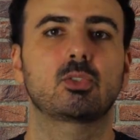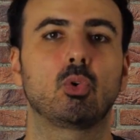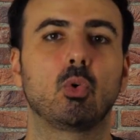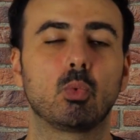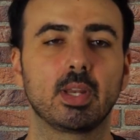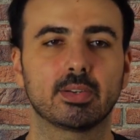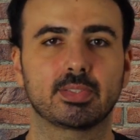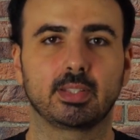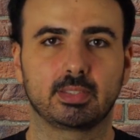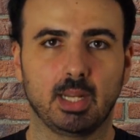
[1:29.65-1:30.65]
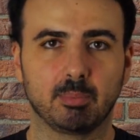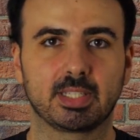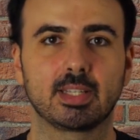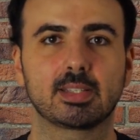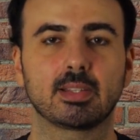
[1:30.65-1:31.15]
So we are setting up a
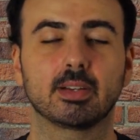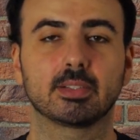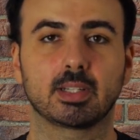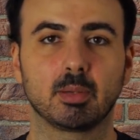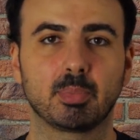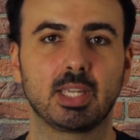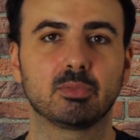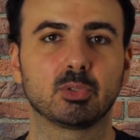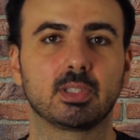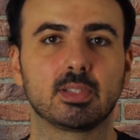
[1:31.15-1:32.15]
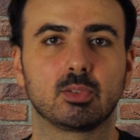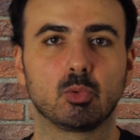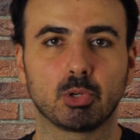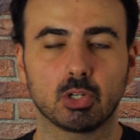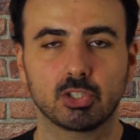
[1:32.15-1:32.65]
Kickstarter campaign for this new
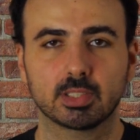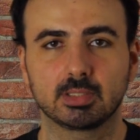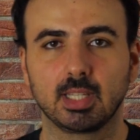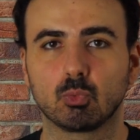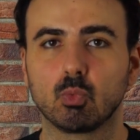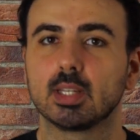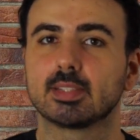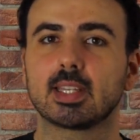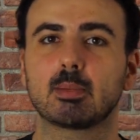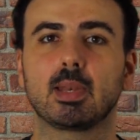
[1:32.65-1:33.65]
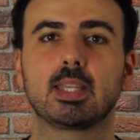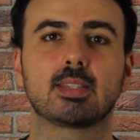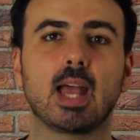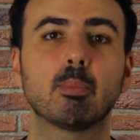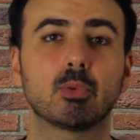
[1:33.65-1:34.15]
project that will take place
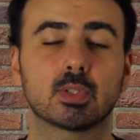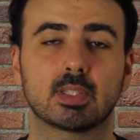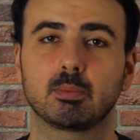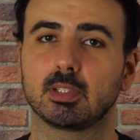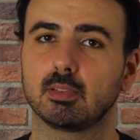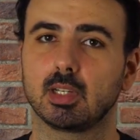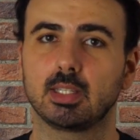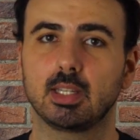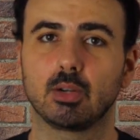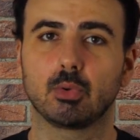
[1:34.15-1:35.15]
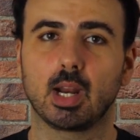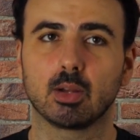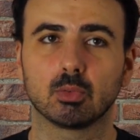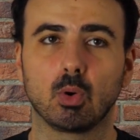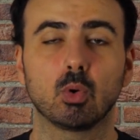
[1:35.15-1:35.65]
approximately
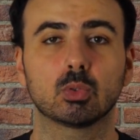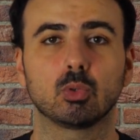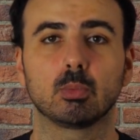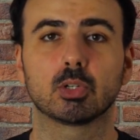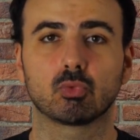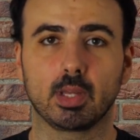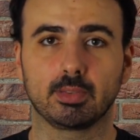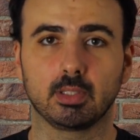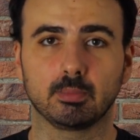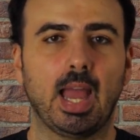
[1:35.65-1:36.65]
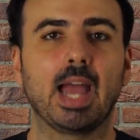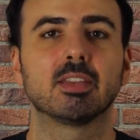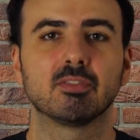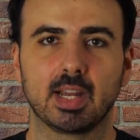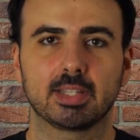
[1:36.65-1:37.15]
around October 20. I
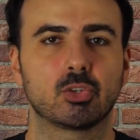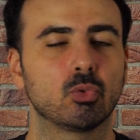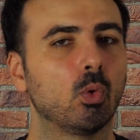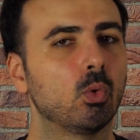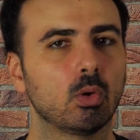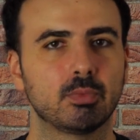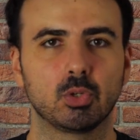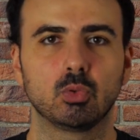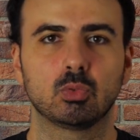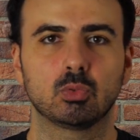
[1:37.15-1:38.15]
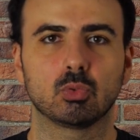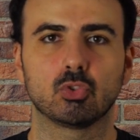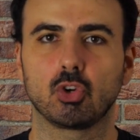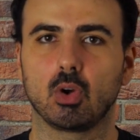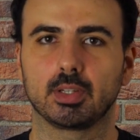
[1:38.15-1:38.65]
invite you, all of you, to
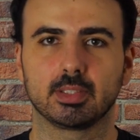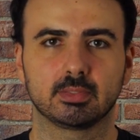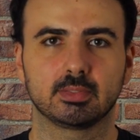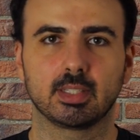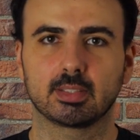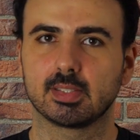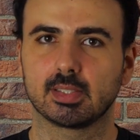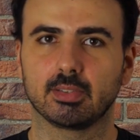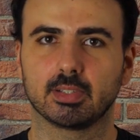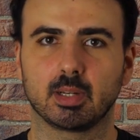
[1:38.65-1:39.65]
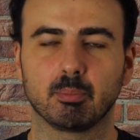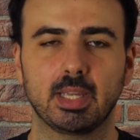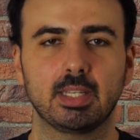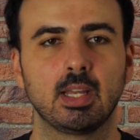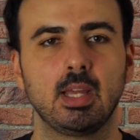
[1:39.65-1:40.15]
join that Kickstarter
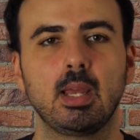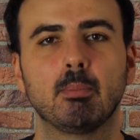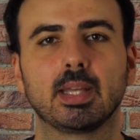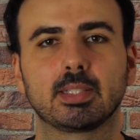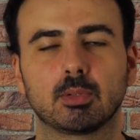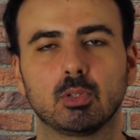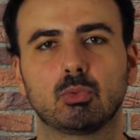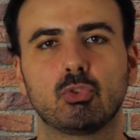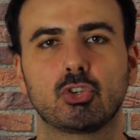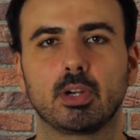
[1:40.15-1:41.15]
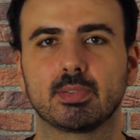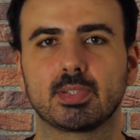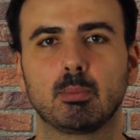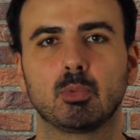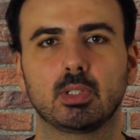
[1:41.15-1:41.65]
campaign, but I'm going to share
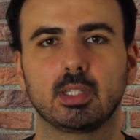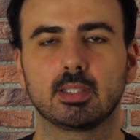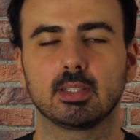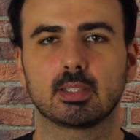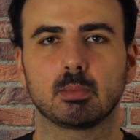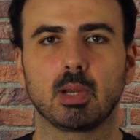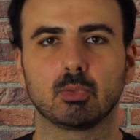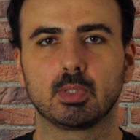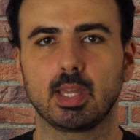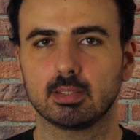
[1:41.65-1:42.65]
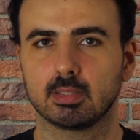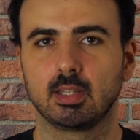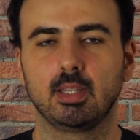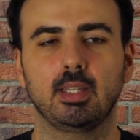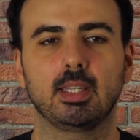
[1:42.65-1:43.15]
some more details about that
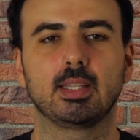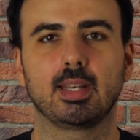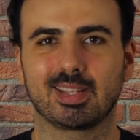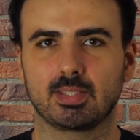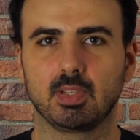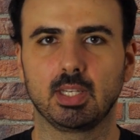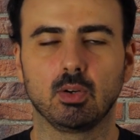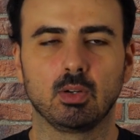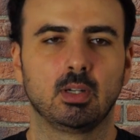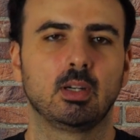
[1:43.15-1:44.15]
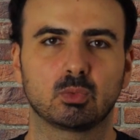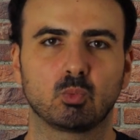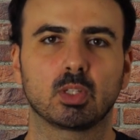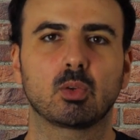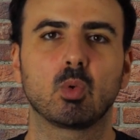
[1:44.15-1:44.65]
in the next video.
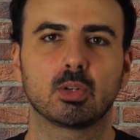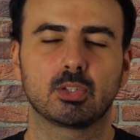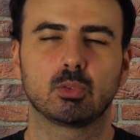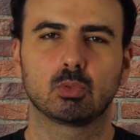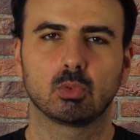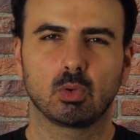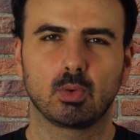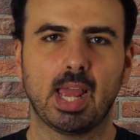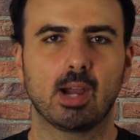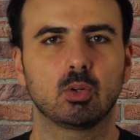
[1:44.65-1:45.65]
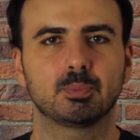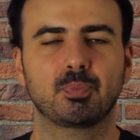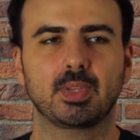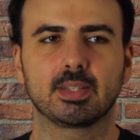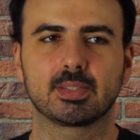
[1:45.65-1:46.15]
What I want you to know now
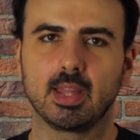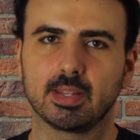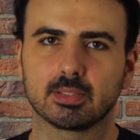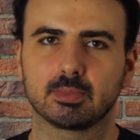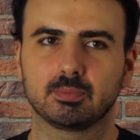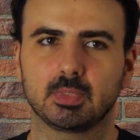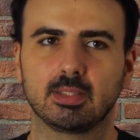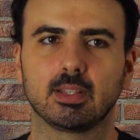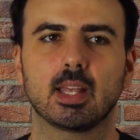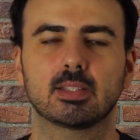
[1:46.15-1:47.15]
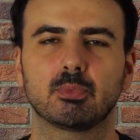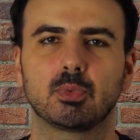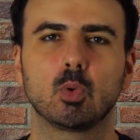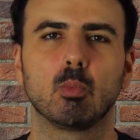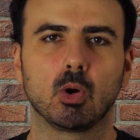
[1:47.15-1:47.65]
is that in the last
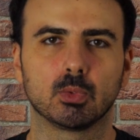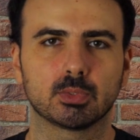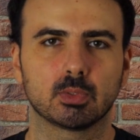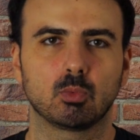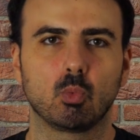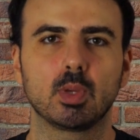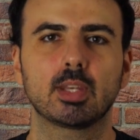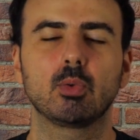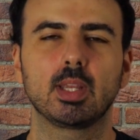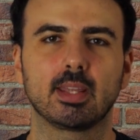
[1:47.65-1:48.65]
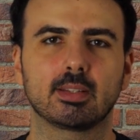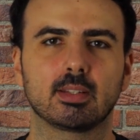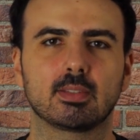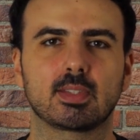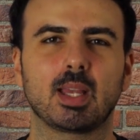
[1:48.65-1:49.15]
few months, we
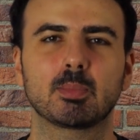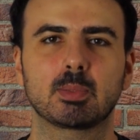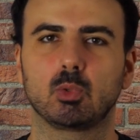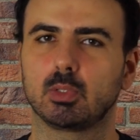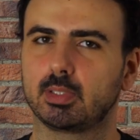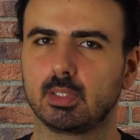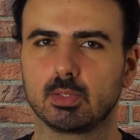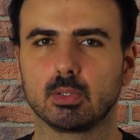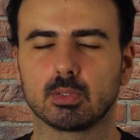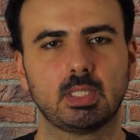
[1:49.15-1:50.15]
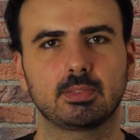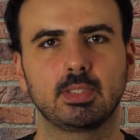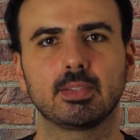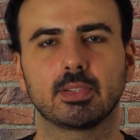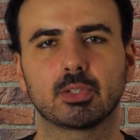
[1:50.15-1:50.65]
created some small teasers
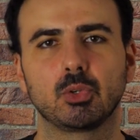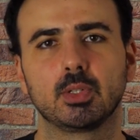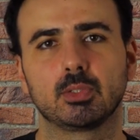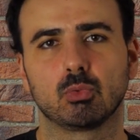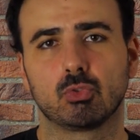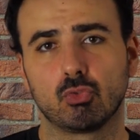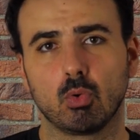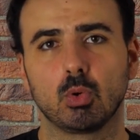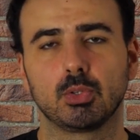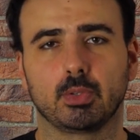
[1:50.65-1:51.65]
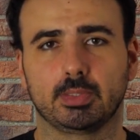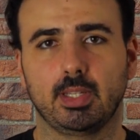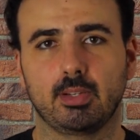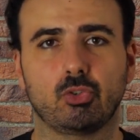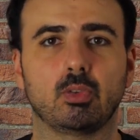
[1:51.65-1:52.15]
that are going to draw your
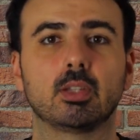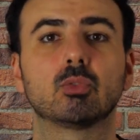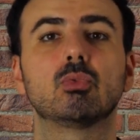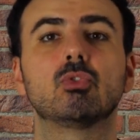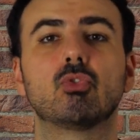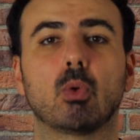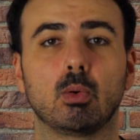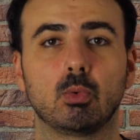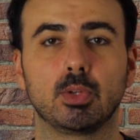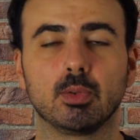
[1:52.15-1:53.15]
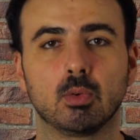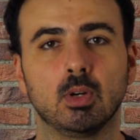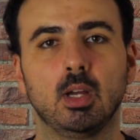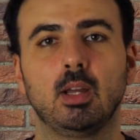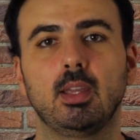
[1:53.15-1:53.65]
attention and to draw you
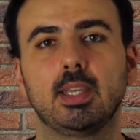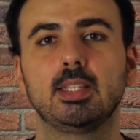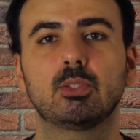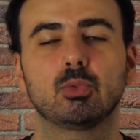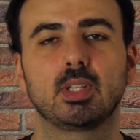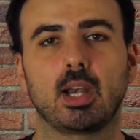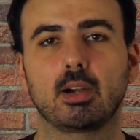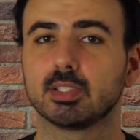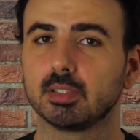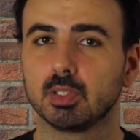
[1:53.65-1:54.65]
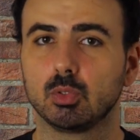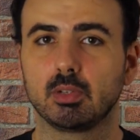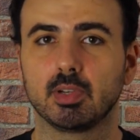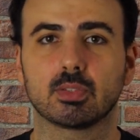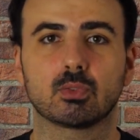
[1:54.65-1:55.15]
into the narrative
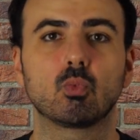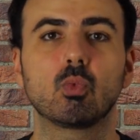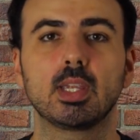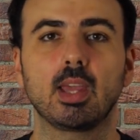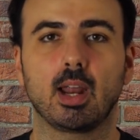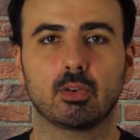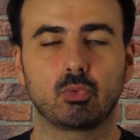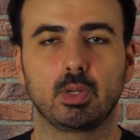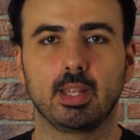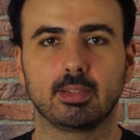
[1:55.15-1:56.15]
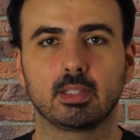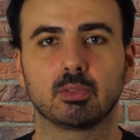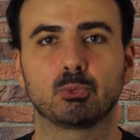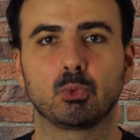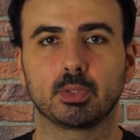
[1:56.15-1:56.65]
universe we are
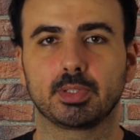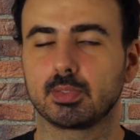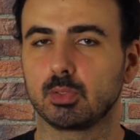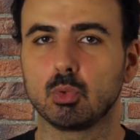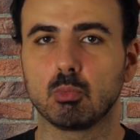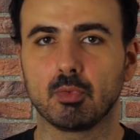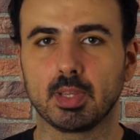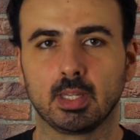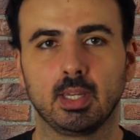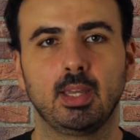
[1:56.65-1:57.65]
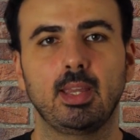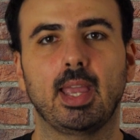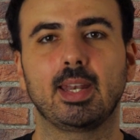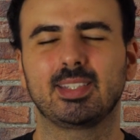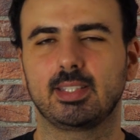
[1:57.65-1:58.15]
creating for this new movie.
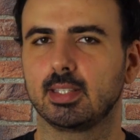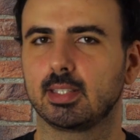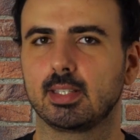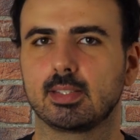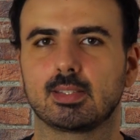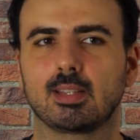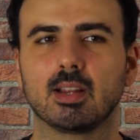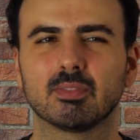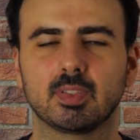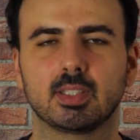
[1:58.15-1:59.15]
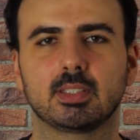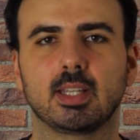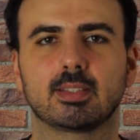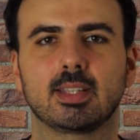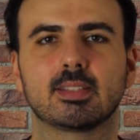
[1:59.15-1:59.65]
And I think it is something
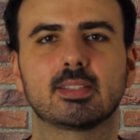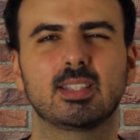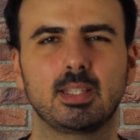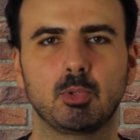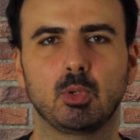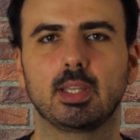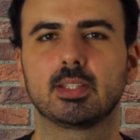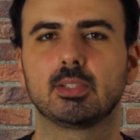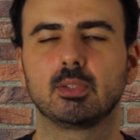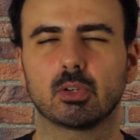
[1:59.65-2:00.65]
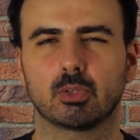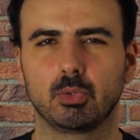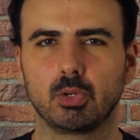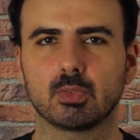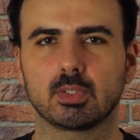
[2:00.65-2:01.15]
that can stimulate your
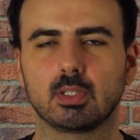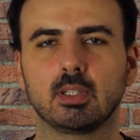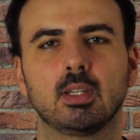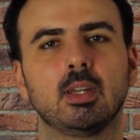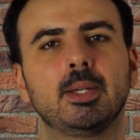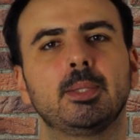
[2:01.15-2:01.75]
curiosity.